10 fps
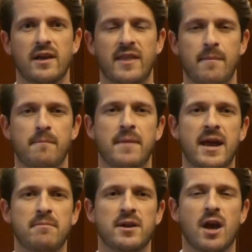that
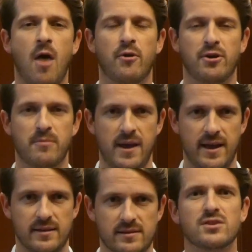may meet other
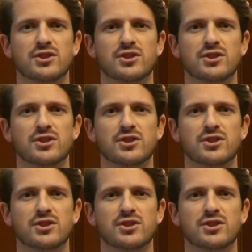demands.